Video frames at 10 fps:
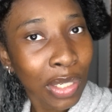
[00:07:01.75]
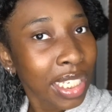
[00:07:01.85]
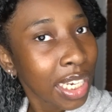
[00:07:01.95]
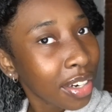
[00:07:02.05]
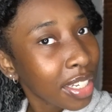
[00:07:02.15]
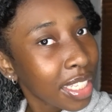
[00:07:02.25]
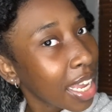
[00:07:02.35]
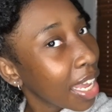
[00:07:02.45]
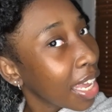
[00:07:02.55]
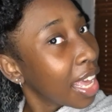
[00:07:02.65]
sit here and
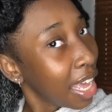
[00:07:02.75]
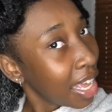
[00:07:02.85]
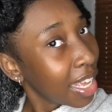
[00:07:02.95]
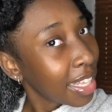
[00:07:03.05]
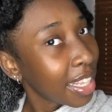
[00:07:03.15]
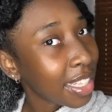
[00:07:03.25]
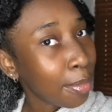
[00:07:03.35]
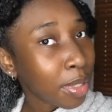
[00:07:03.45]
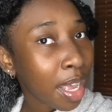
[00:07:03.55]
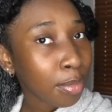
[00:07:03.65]
say that
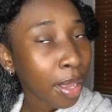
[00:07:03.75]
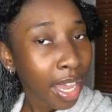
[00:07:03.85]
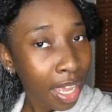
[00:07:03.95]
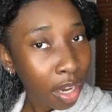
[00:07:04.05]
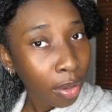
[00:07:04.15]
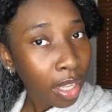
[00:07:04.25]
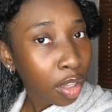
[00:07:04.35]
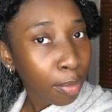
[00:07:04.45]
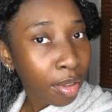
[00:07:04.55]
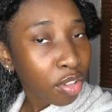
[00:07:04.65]
sometimes my head don't get a
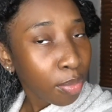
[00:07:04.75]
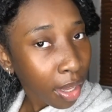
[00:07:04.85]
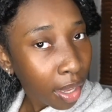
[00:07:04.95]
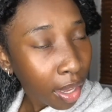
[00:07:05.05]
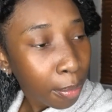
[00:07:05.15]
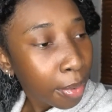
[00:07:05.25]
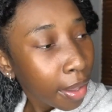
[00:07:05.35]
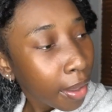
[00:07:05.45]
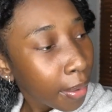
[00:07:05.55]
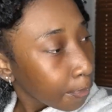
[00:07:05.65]
little bit too big,
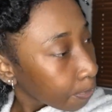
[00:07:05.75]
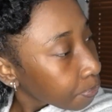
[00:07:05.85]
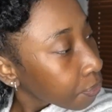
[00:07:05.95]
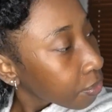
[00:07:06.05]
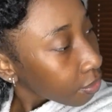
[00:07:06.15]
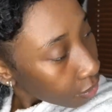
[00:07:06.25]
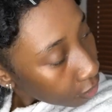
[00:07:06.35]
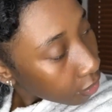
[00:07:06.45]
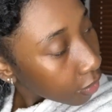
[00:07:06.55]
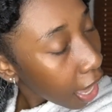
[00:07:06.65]
but
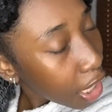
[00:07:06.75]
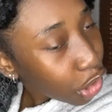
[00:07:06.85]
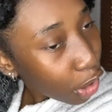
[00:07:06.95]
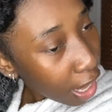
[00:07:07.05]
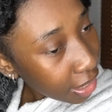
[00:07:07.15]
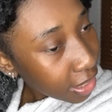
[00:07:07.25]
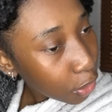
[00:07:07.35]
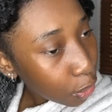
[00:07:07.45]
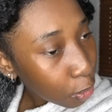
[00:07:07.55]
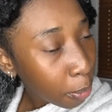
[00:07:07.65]
I try
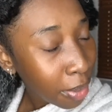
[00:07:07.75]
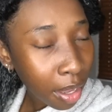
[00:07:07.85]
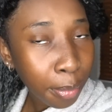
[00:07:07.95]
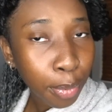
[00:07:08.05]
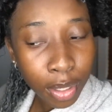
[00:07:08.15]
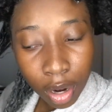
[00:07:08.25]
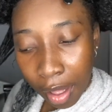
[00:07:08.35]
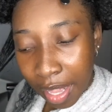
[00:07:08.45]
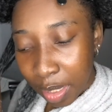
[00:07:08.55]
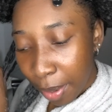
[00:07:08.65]
to be humble in all
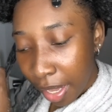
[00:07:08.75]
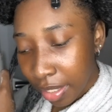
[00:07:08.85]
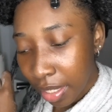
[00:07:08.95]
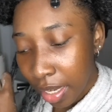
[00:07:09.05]
aspects.